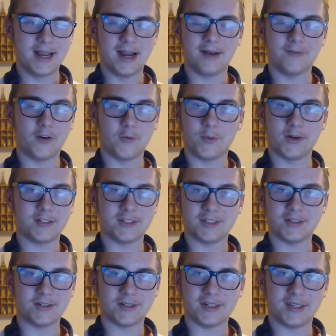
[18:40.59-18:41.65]
I'm very much
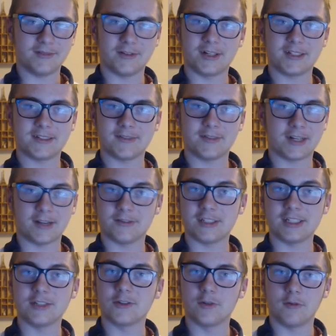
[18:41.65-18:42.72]
enjoying what's what I've
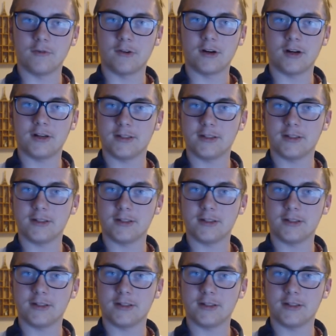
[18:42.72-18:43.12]
seen so far.